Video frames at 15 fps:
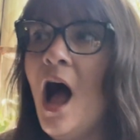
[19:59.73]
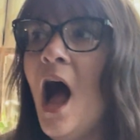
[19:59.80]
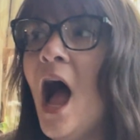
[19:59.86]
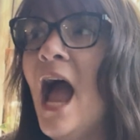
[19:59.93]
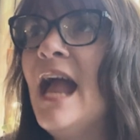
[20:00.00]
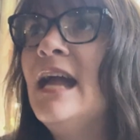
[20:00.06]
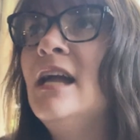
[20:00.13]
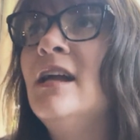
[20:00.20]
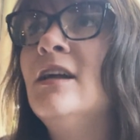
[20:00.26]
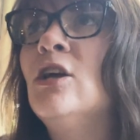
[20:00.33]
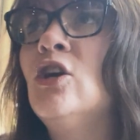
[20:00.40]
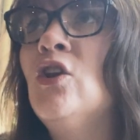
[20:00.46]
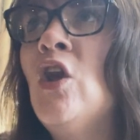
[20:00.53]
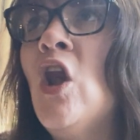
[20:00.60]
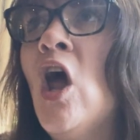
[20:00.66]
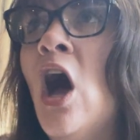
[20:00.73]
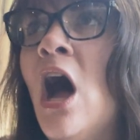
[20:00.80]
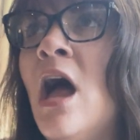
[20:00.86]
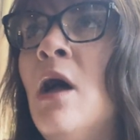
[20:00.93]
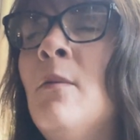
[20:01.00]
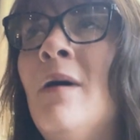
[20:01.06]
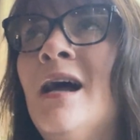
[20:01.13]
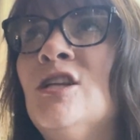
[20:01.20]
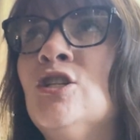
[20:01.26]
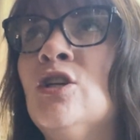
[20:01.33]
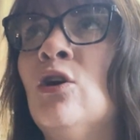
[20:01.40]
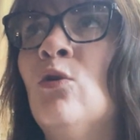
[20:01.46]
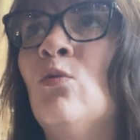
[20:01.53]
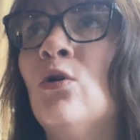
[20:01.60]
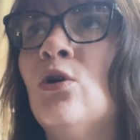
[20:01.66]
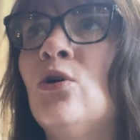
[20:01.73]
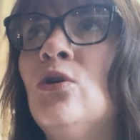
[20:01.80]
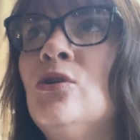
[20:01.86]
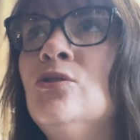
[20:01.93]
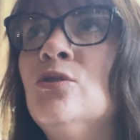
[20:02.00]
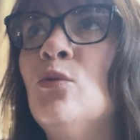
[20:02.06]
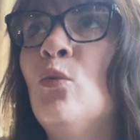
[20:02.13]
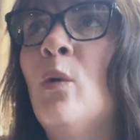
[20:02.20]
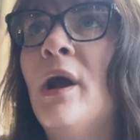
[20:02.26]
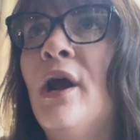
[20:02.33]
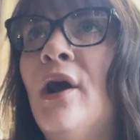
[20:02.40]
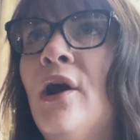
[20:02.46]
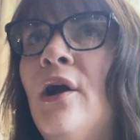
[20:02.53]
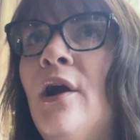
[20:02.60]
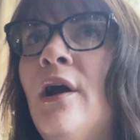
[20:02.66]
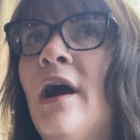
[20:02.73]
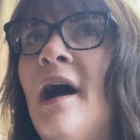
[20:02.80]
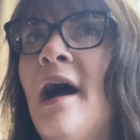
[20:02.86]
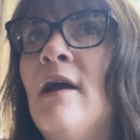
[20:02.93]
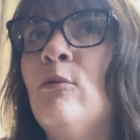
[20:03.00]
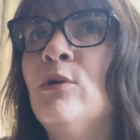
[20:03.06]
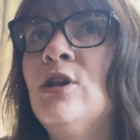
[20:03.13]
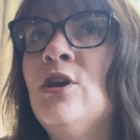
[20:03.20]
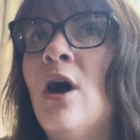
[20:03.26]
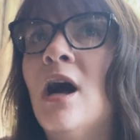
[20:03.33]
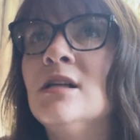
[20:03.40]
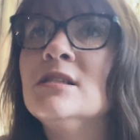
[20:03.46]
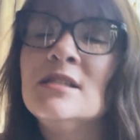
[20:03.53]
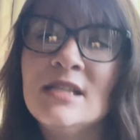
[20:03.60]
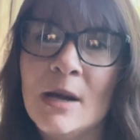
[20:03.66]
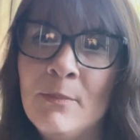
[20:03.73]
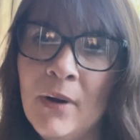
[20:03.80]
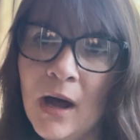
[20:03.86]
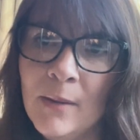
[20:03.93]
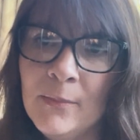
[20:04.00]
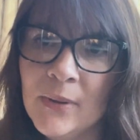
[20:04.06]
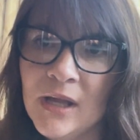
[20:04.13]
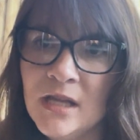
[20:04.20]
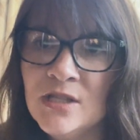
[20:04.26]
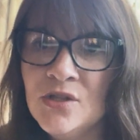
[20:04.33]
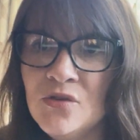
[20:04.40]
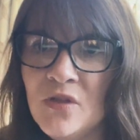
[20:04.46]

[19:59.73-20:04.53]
I could not imagine a world where I would not step up into